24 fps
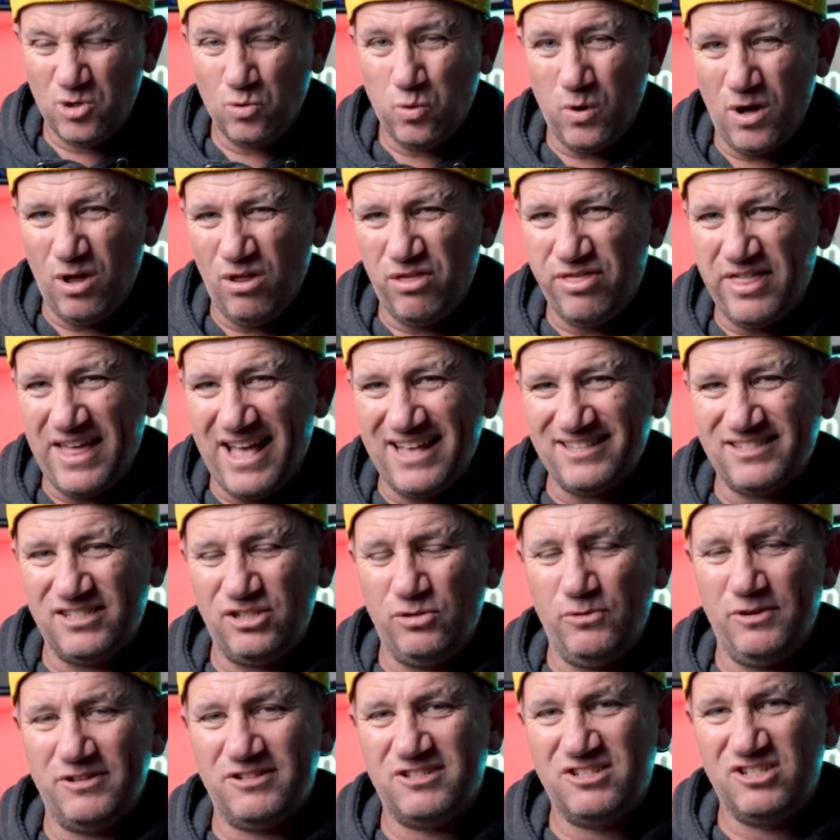
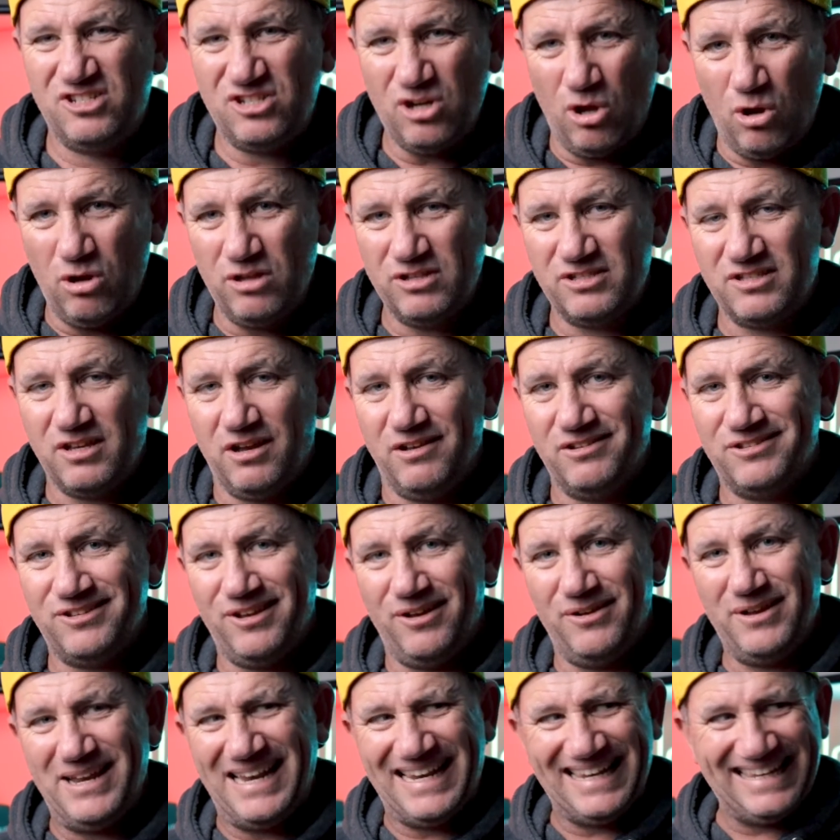$12,000 though,
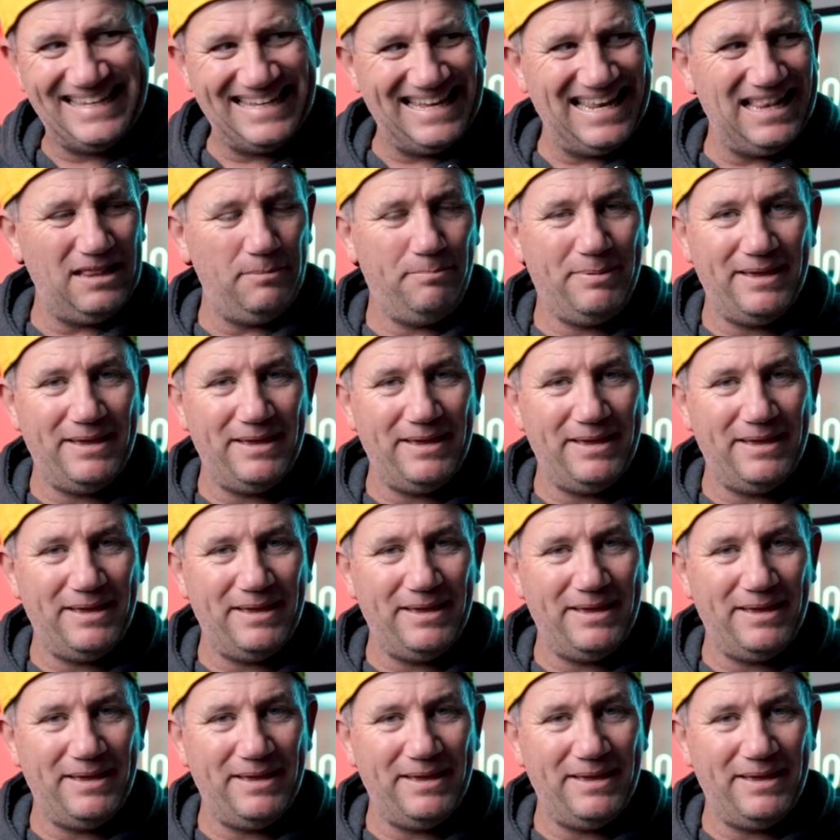so a little